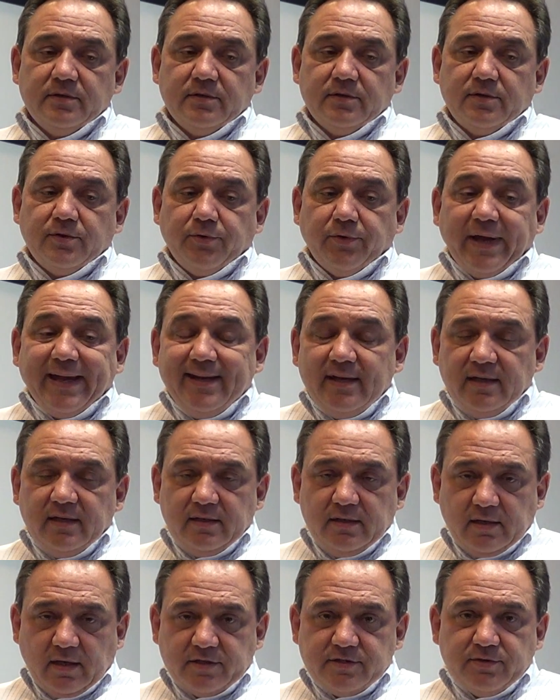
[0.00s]
great
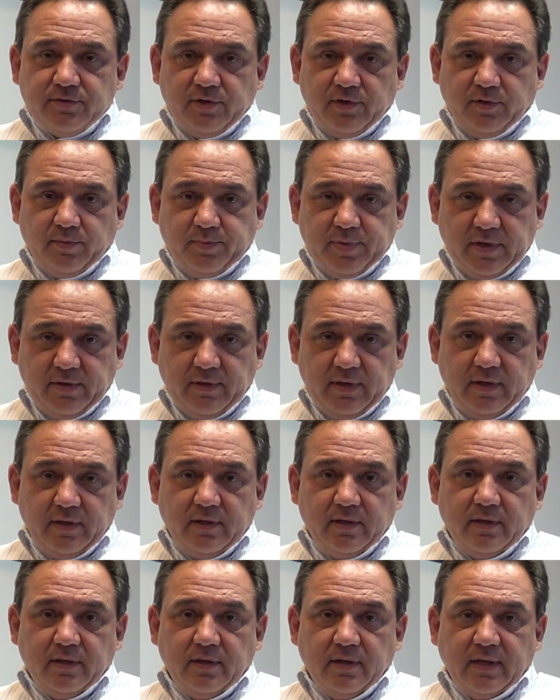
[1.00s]
industrial
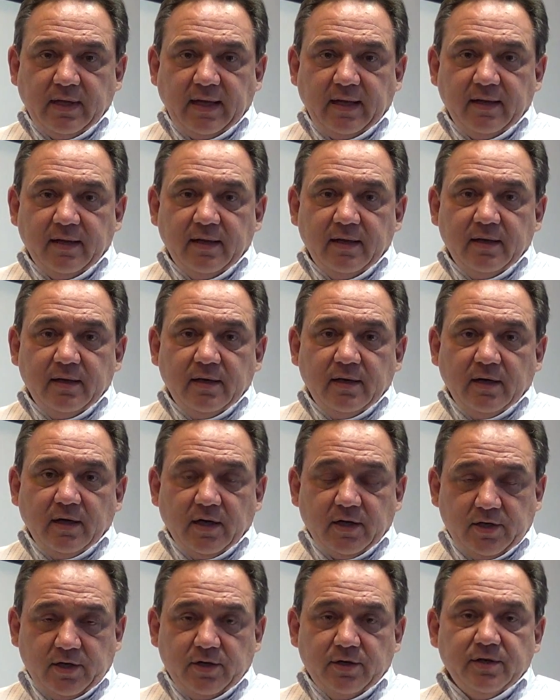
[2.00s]
period that
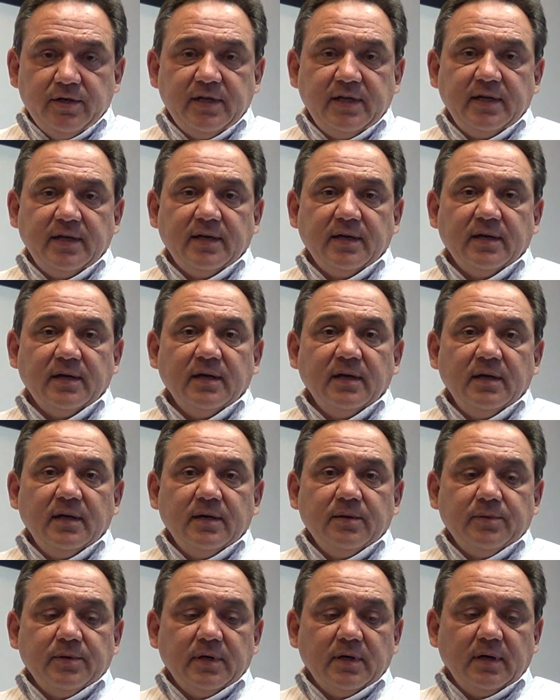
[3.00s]
occurred here
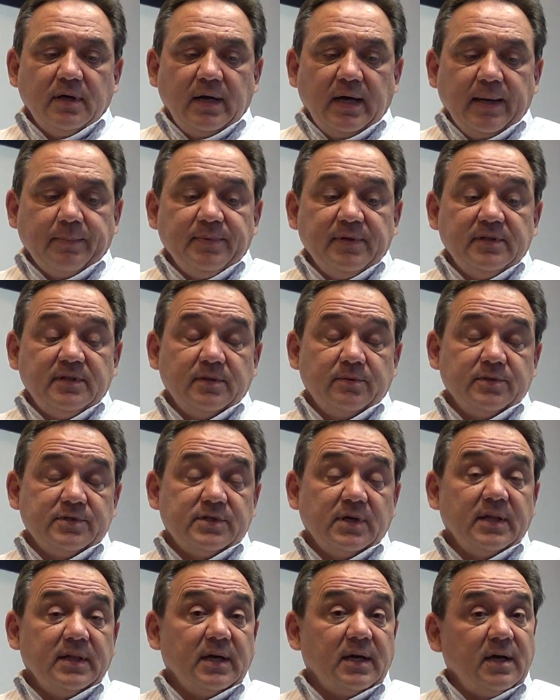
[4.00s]
where Hopkinton was
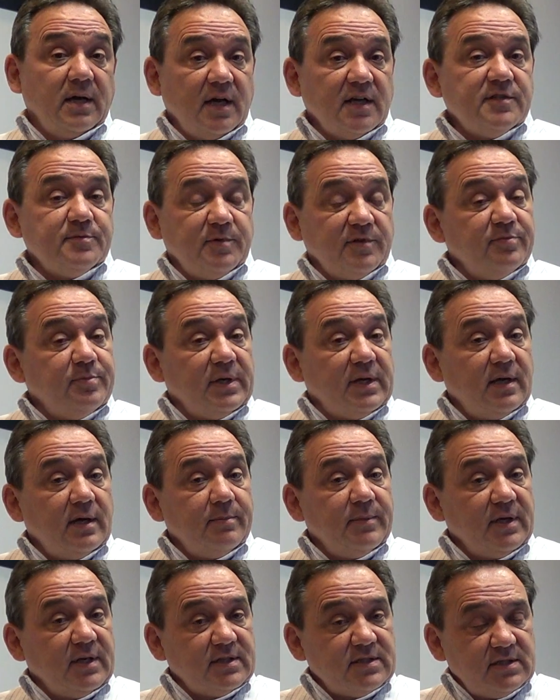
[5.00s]
on the cusp of
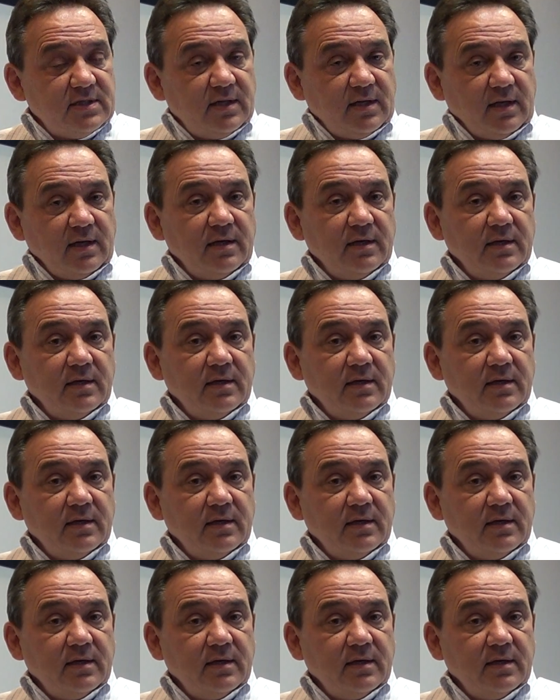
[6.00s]
becoming a city.